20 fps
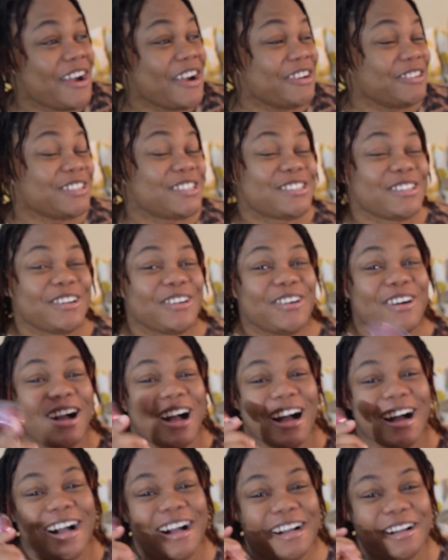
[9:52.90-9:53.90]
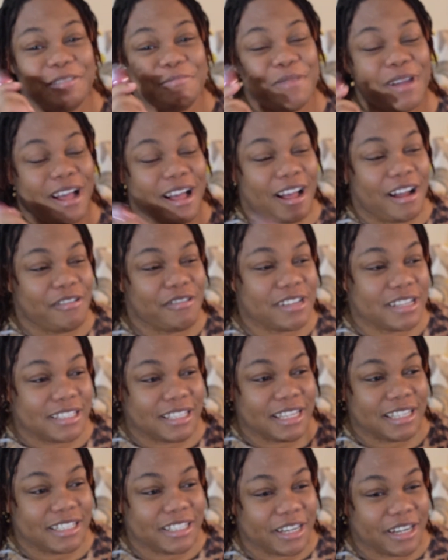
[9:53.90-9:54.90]
So I
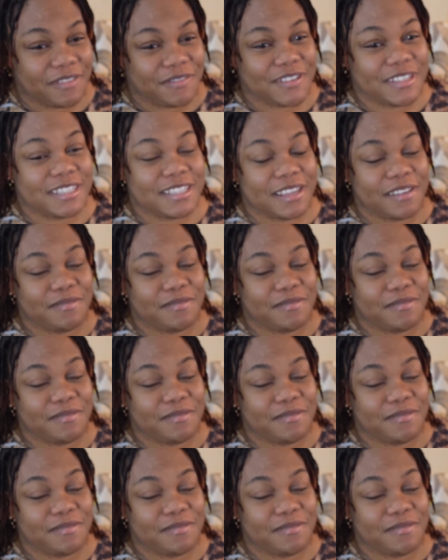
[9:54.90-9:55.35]
always check for see